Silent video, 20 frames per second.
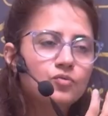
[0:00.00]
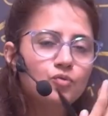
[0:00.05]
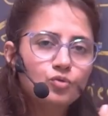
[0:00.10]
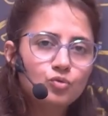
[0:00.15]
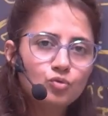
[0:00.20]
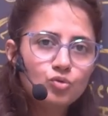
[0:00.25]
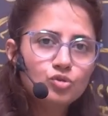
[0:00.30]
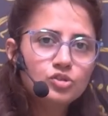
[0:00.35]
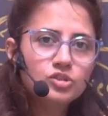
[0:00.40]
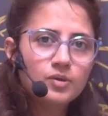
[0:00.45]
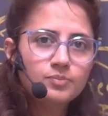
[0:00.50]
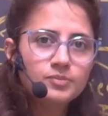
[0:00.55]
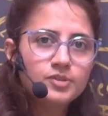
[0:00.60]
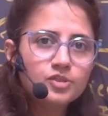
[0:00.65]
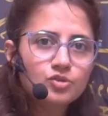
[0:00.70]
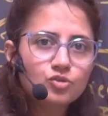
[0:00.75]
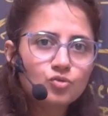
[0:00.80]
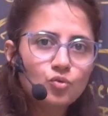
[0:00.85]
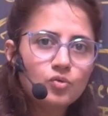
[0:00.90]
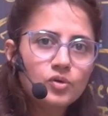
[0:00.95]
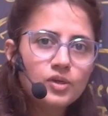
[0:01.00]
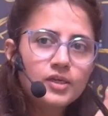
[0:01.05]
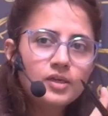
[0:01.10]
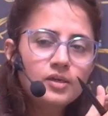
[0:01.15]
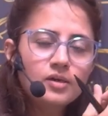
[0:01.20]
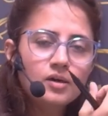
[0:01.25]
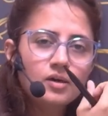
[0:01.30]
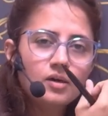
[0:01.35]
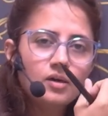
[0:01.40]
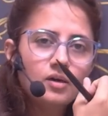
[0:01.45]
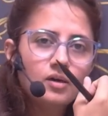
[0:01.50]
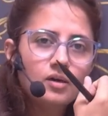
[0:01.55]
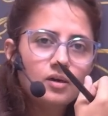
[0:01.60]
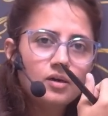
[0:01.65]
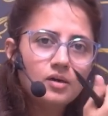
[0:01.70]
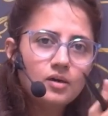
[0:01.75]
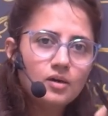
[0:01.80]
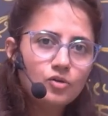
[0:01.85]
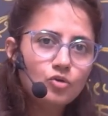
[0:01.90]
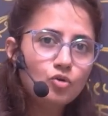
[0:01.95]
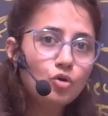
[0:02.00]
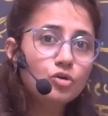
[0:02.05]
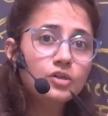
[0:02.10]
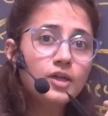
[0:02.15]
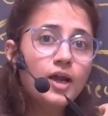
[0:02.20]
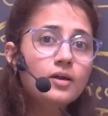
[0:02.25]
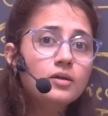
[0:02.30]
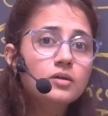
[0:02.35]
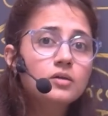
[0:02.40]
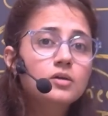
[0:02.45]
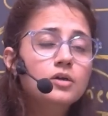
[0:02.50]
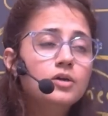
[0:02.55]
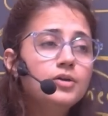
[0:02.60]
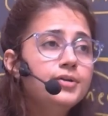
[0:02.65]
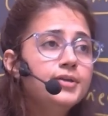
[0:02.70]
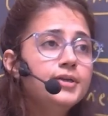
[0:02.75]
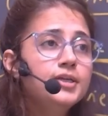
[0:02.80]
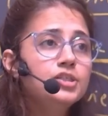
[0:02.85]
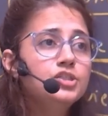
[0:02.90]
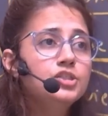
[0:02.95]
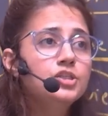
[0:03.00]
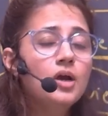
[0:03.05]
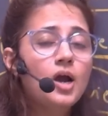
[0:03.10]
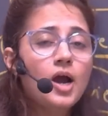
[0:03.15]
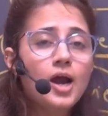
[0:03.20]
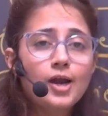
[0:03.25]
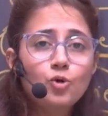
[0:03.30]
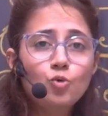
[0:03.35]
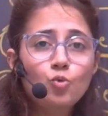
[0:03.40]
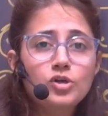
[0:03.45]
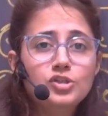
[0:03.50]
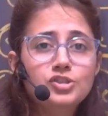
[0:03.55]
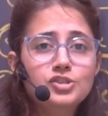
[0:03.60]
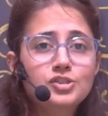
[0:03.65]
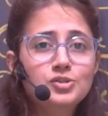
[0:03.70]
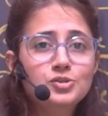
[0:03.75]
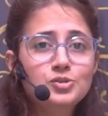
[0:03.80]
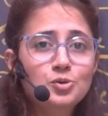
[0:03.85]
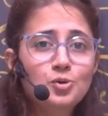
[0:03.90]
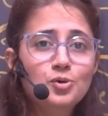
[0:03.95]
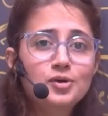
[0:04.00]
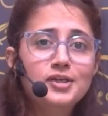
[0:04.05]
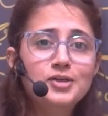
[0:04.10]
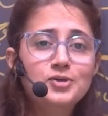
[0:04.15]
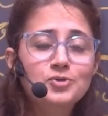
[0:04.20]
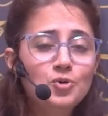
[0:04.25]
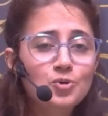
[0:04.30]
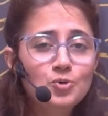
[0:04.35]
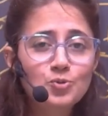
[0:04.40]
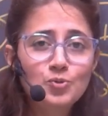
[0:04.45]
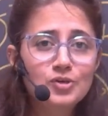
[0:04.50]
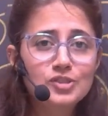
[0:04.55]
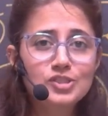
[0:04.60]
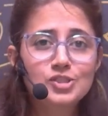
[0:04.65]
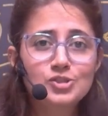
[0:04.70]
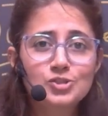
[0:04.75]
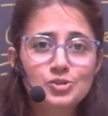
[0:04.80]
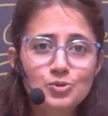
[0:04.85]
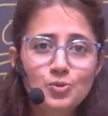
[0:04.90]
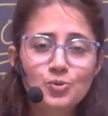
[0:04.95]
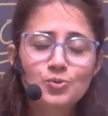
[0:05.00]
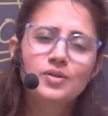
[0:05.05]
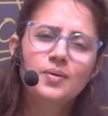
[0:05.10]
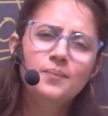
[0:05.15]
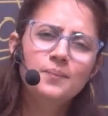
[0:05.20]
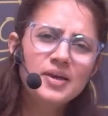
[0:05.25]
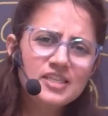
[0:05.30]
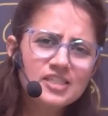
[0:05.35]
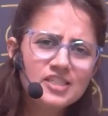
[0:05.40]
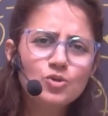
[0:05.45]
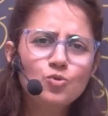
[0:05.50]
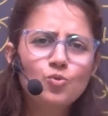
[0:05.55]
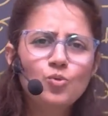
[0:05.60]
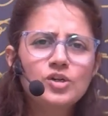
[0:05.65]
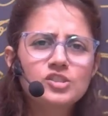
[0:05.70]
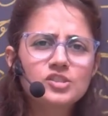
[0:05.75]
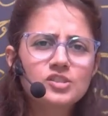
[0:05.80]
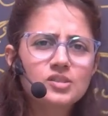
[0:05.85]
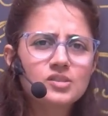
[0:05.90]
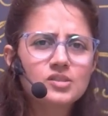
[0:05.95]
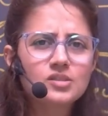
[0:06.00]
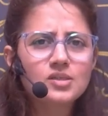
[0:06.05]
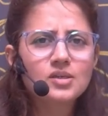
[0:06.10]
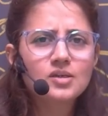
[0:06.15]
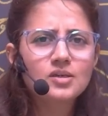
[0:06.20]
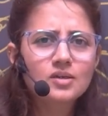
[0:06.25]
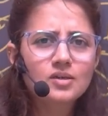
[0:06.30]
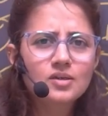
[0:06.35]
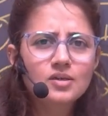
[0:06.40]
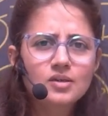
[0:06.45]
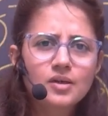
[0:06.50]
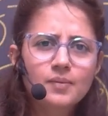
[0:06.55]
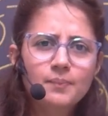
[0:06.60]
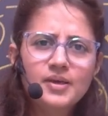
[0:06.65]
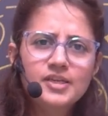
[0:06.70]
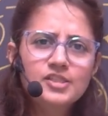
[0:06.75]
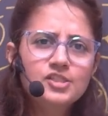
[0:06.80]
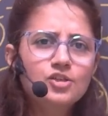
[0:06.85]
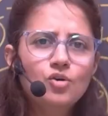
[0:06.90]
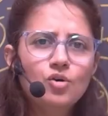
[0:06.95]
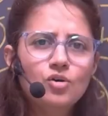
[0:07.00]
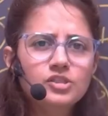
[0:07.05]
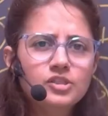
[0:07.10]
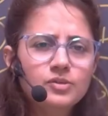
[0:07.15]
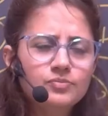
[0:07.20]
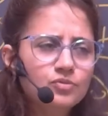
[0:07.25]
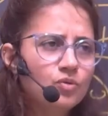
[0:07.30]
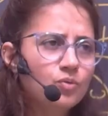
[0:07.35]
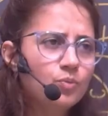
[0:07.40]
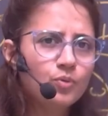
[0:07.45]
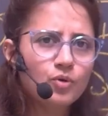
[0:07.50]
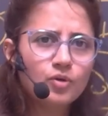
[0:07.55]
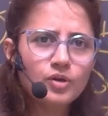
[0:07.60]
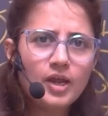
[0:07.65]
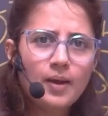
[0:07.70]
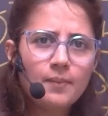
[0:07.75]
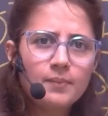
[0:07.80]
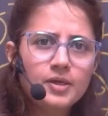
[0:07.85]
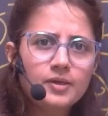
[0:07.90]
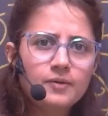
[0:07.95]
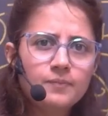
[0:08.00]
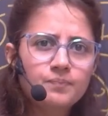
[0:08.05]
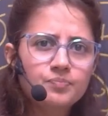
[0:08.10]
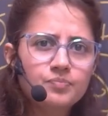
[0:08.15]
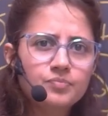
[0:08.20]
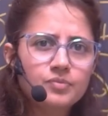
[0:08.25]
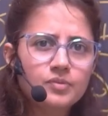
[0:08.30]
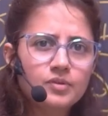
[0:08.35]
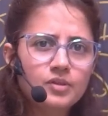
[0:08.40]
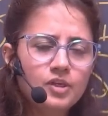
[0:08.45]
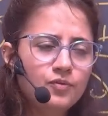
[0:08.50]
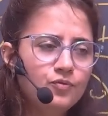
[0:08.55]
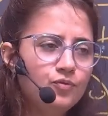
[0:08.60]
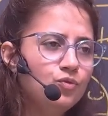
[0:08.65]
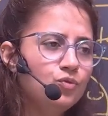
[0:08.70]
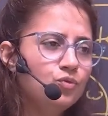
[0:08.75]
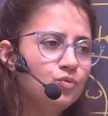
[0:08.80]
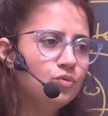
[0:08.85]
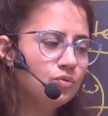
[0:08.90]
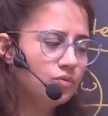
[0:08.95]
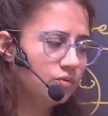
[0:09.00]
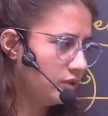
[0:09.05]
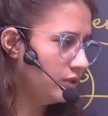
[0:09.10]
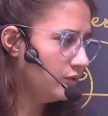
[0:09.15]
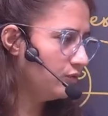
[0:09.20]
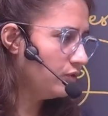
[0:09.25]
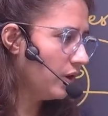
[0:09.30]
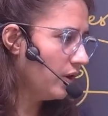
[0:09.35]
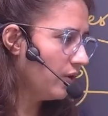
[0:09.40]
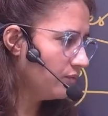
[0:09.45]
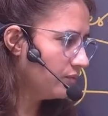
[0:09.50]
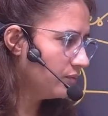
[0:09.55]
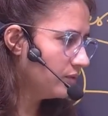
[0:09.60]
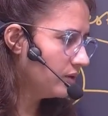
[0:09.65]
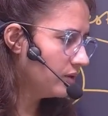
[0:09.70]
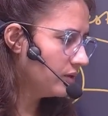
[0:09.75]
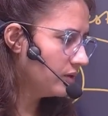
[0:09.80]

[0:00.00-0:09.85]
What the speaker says: For those subjects only, not that DSC hard questions or lead code questions, no, basic questions, basic concepts of programming. If you have